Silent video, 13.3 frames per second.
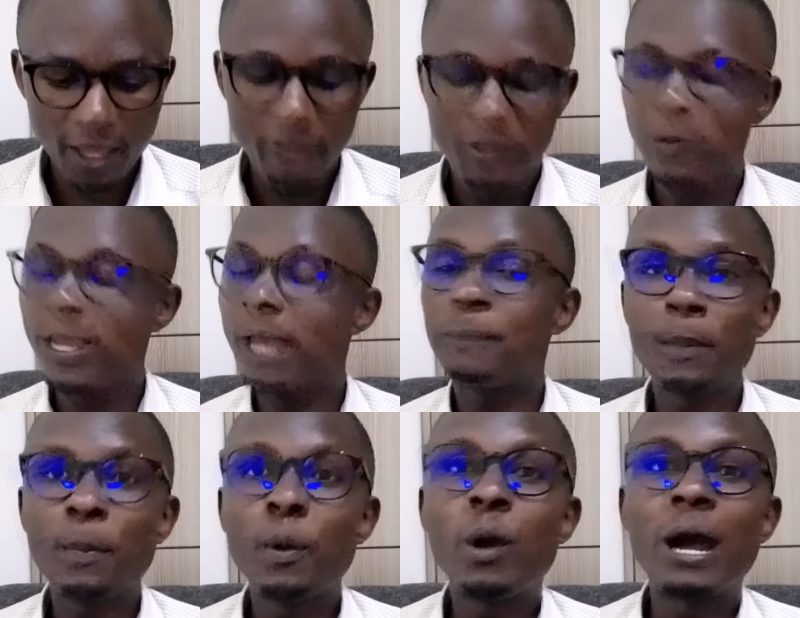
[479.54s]
The way
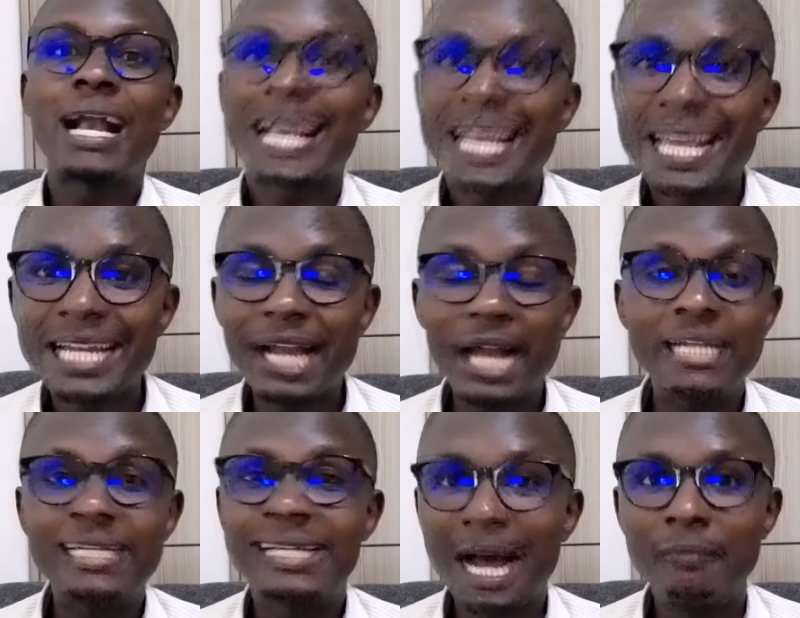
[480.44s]
people are killed
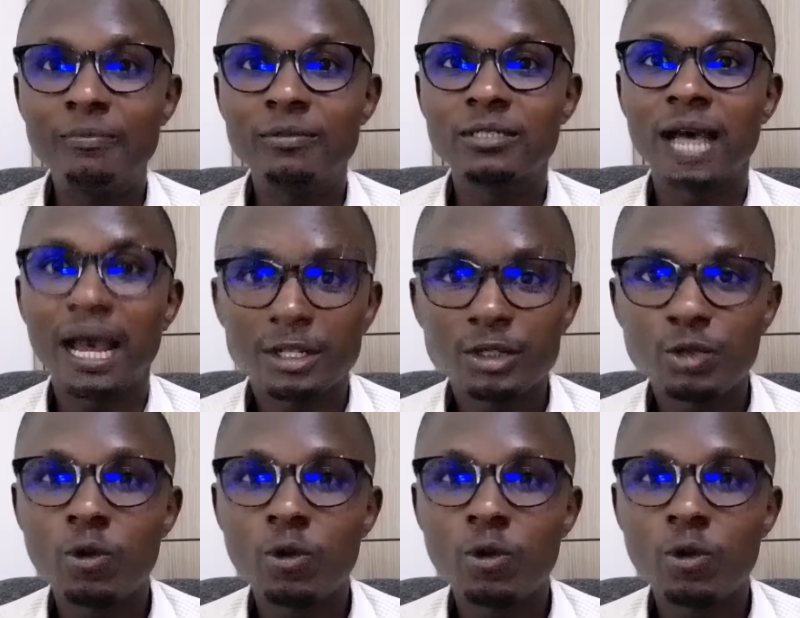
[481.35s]
and dumped at